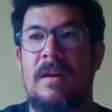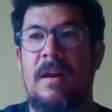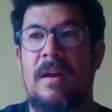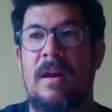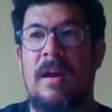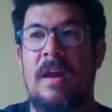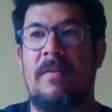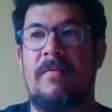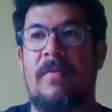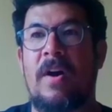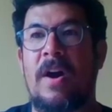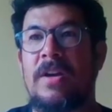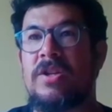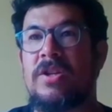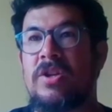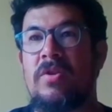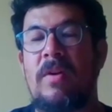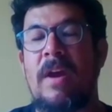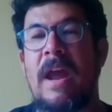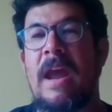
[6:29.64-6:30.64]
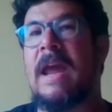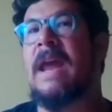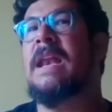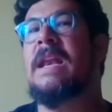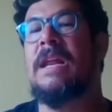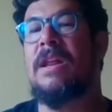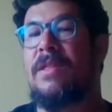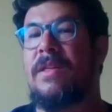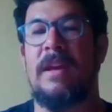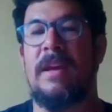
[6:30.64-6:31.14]
if I do
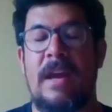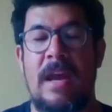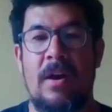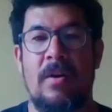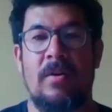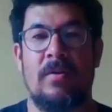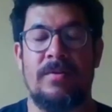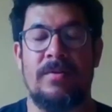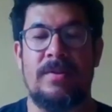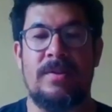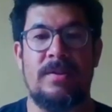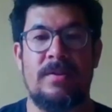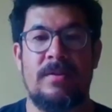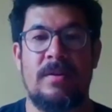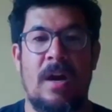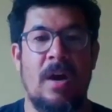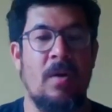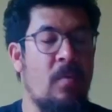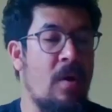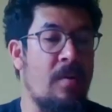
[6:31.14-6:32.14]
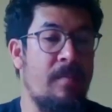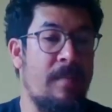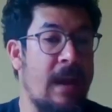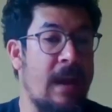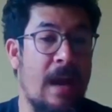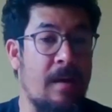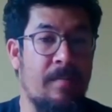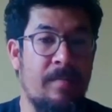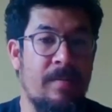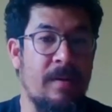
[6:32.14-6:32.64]
anything else, I won't be
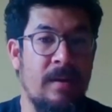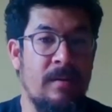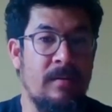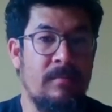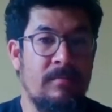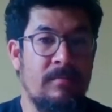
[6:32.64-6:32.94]
happy.